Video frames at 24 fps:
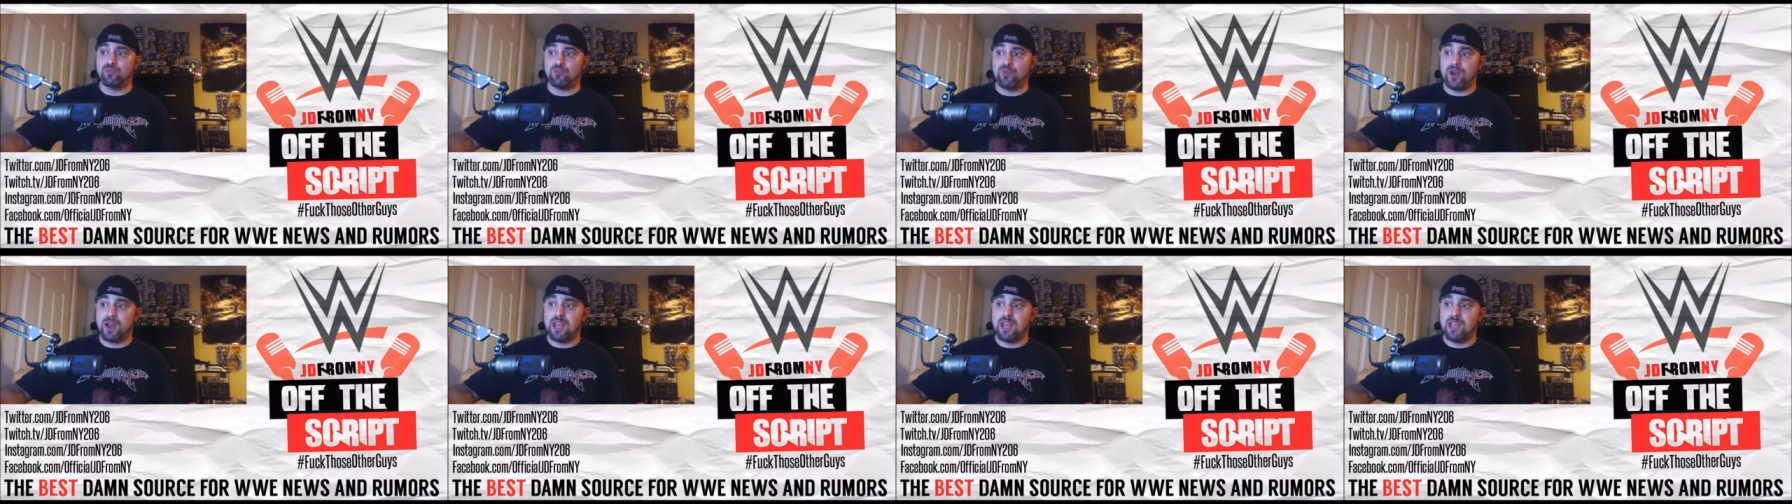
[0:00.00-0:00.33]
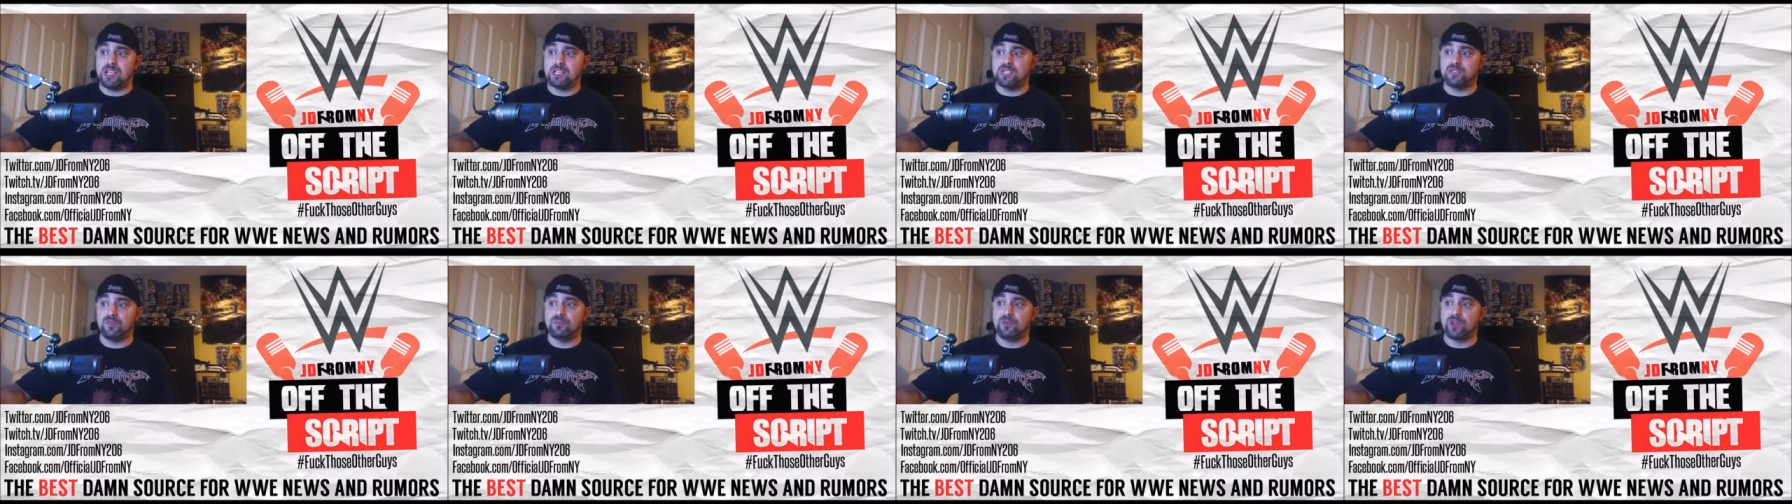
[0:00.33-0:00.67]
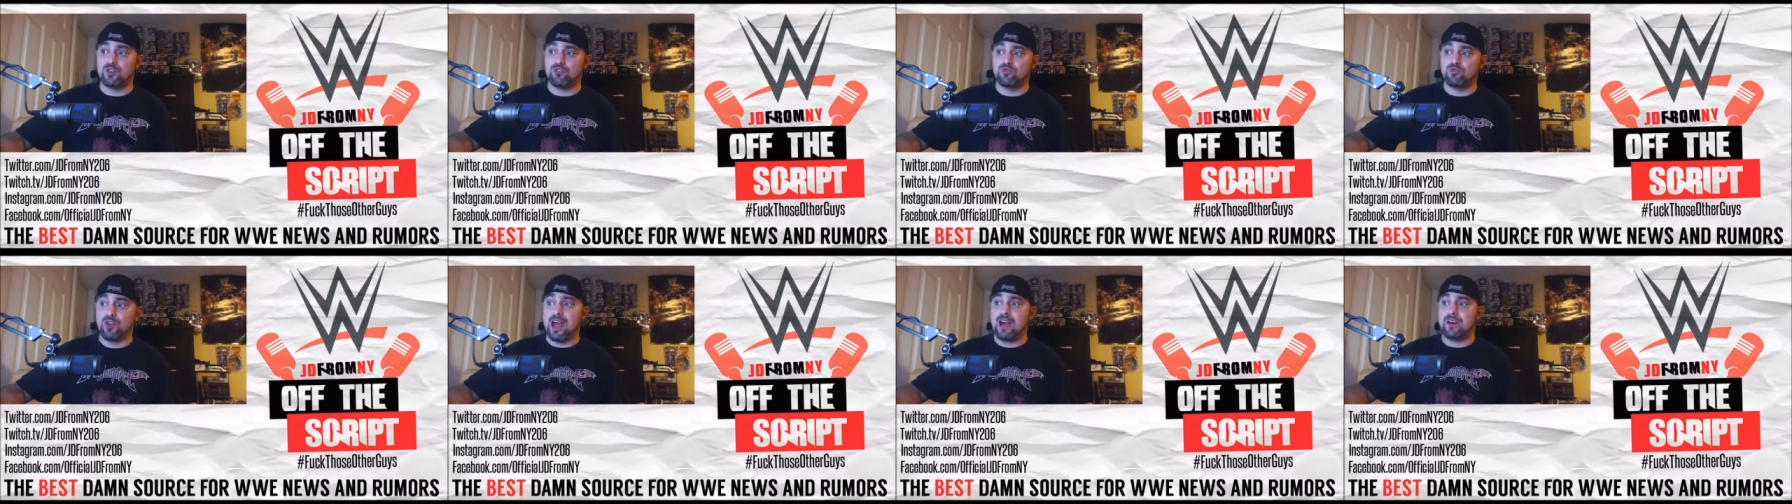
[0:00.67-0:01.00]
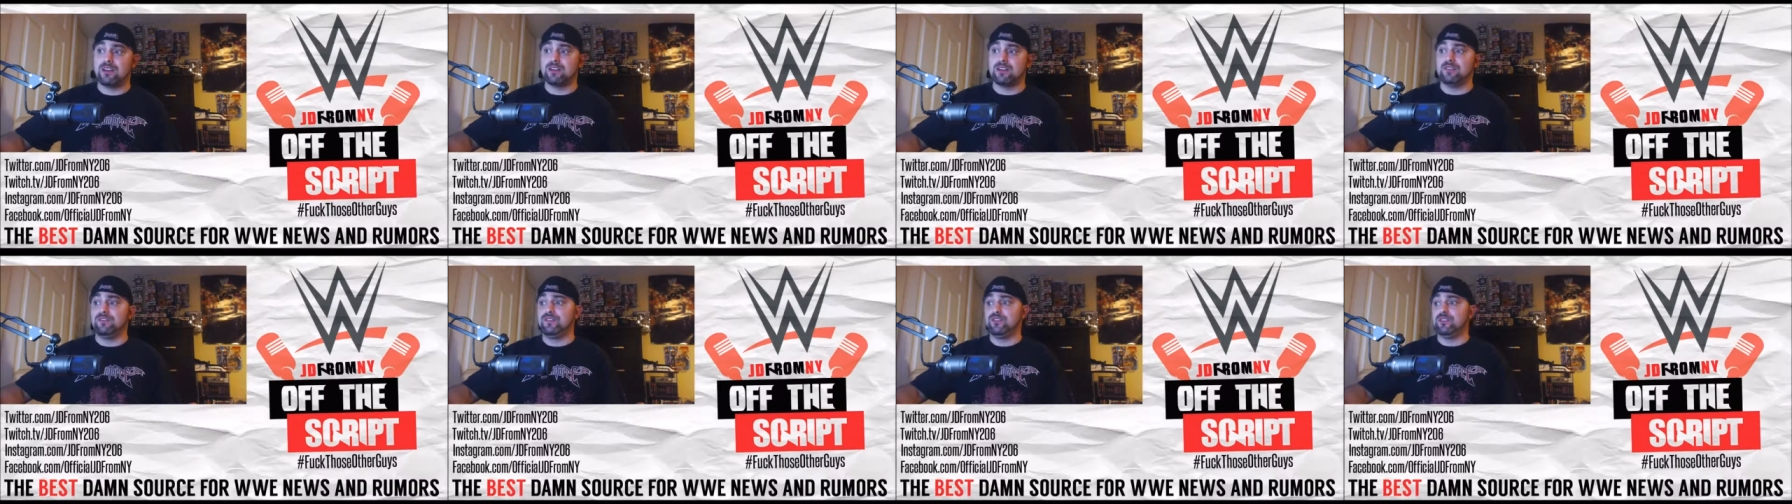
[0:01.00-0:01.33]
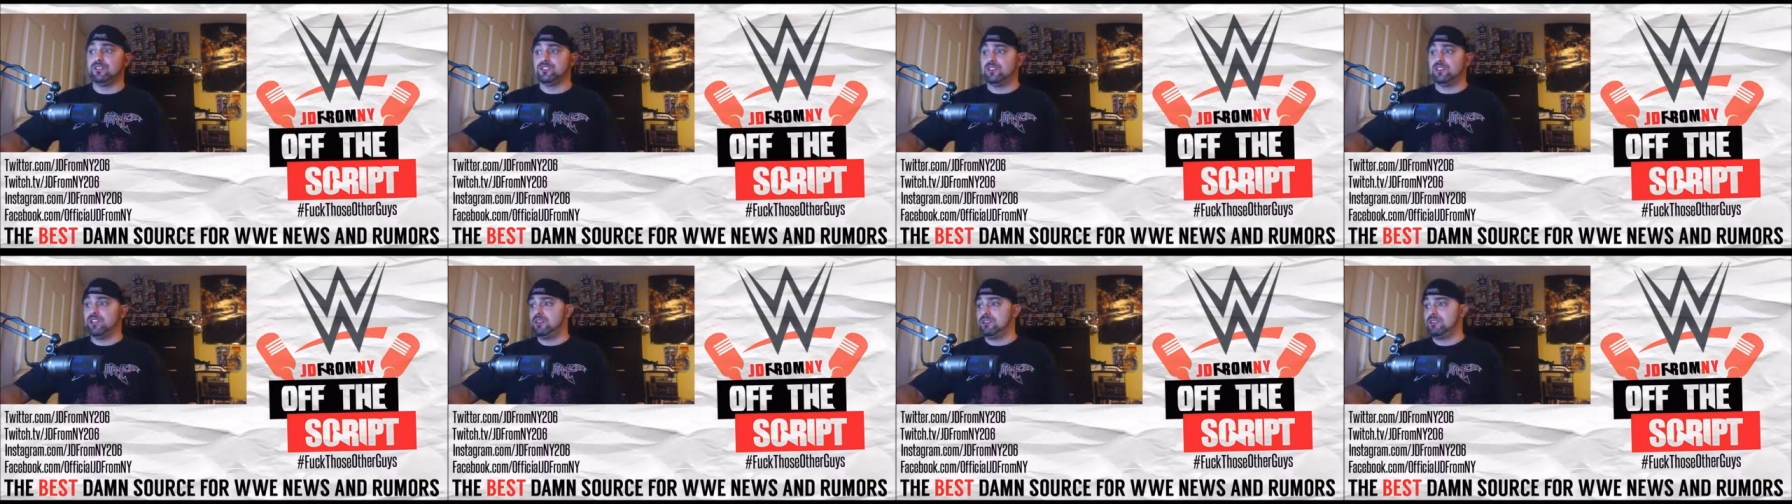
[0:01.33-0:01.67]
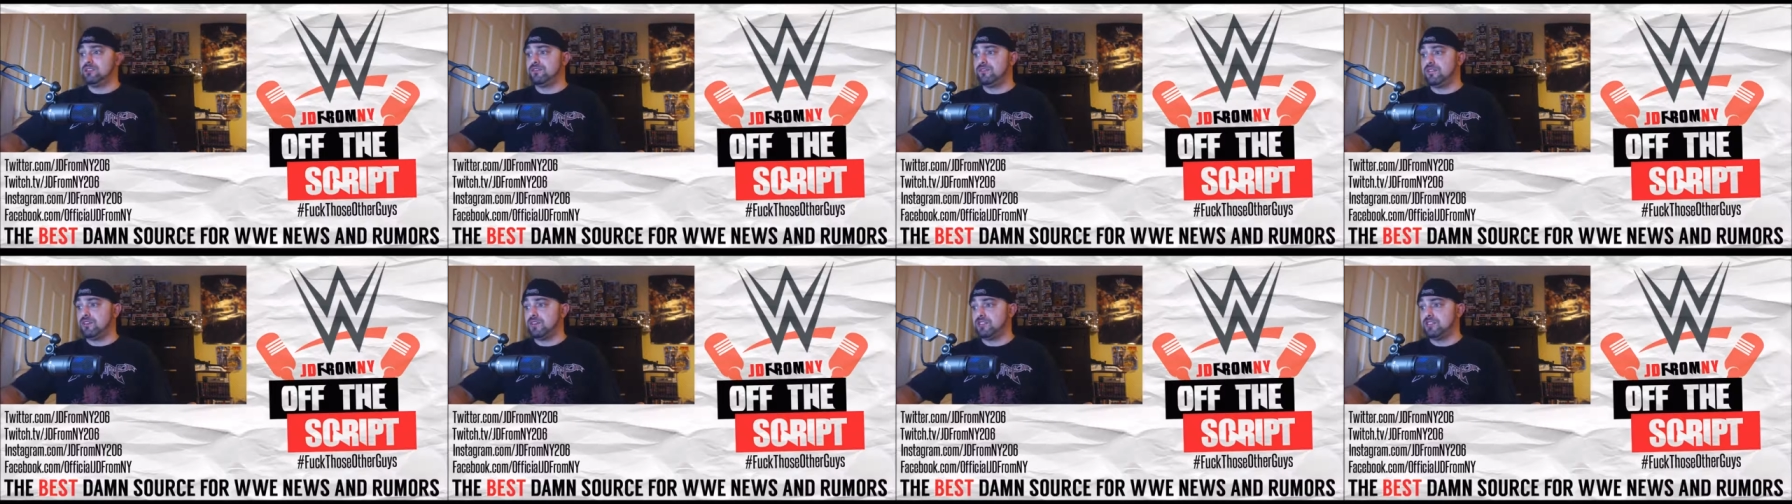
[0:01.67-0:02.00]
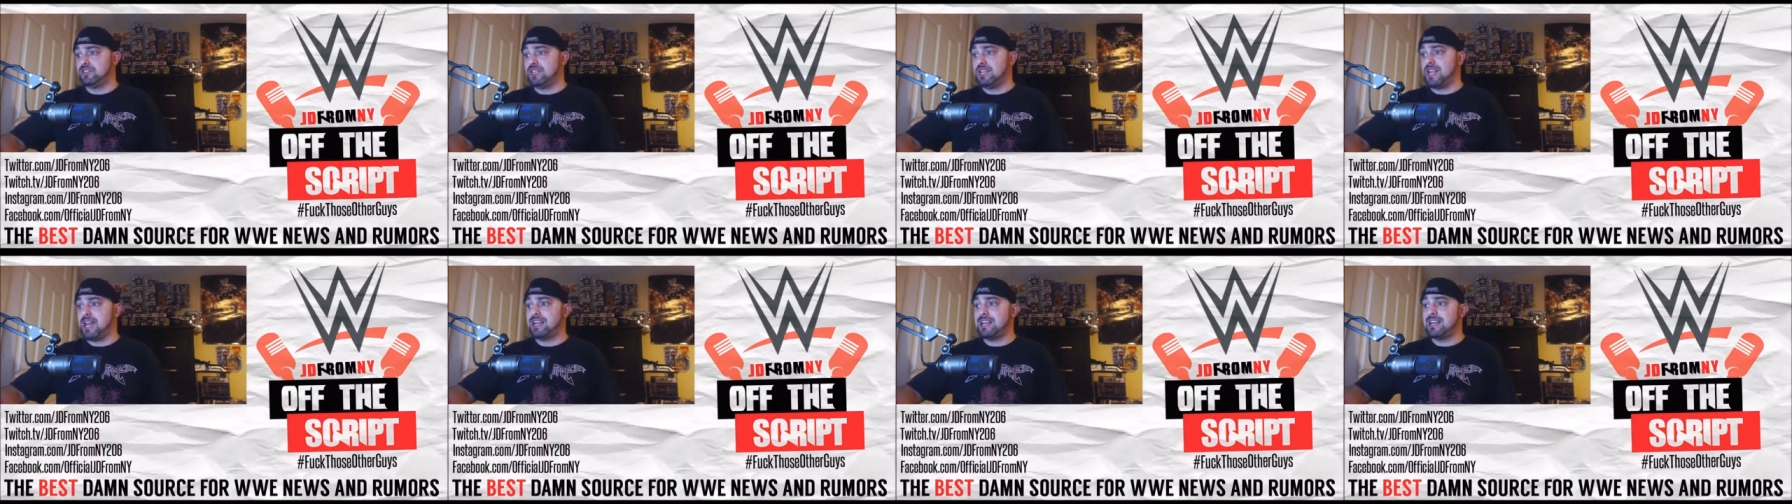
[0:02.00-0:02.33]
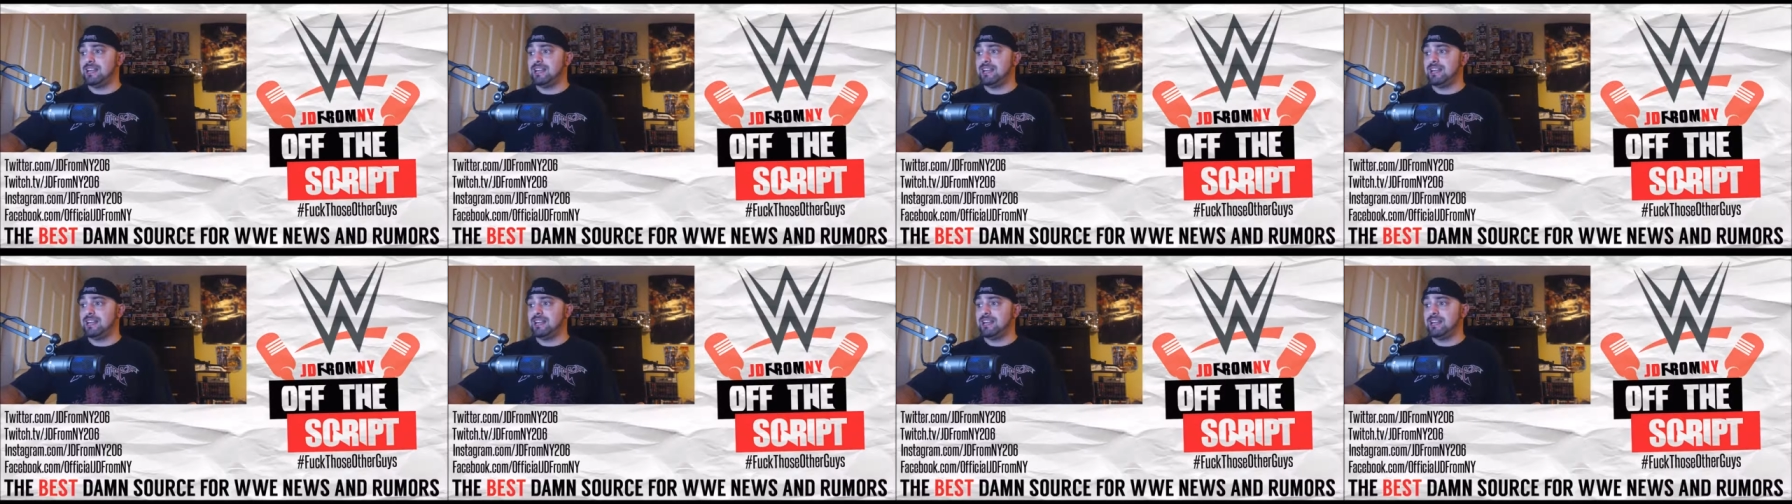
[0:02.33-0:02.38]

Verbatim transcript: praise from the crowd at Full Sail University,